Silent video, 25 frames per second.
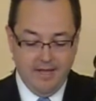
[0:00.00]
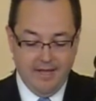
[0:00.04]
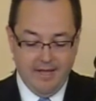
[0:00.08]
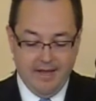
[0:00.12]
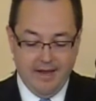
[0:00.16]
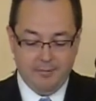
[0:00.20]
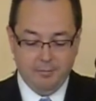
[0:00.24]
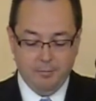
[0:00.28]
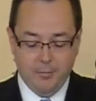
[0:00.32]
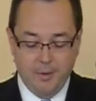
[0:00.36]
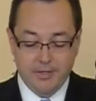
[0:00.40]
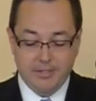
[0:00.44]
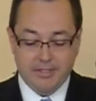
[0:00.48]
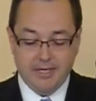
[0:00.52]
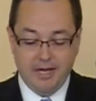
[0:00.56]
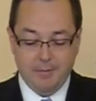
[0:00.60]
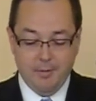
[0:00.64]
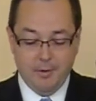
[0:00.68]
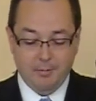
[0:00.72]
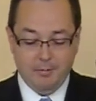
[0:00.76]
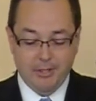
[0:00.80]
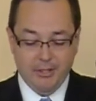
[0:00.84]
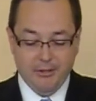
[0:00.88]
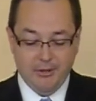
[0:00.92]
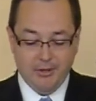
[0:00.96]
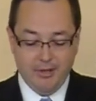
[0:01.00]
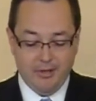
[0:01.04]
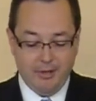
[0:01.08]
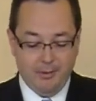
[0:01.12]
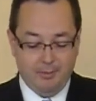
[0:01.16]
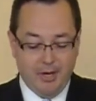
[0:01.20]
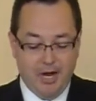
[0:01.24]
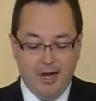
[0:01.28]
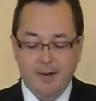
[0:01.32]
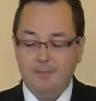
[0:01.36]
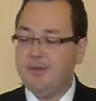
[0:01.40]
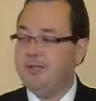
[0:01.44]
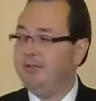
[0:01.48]
and had one time appeared on
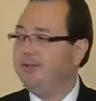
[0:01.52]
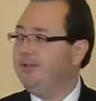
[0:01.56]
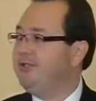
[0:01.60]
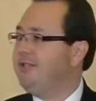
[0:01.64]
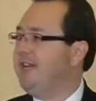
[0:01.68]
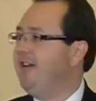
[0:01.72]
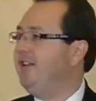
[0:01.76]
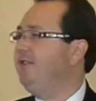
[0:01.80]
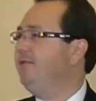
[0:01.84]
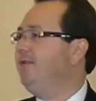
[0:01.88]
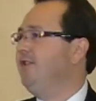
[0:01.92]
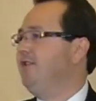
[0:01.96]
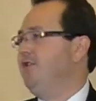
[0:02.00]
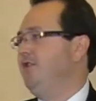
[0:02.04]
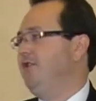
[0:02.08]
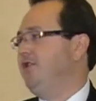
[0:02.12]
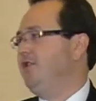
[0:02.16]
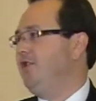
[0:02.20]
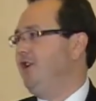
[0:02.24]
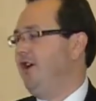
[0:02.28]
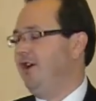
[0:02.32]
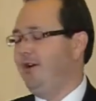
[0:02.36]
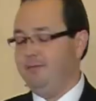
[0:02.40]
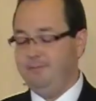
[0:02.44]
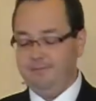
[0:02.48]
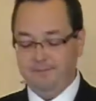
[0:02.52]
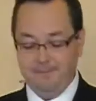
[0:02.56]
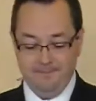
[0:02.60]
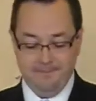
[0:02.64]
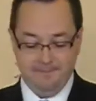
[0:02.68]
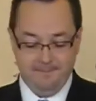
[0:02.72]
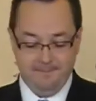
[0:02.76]
a popular television show.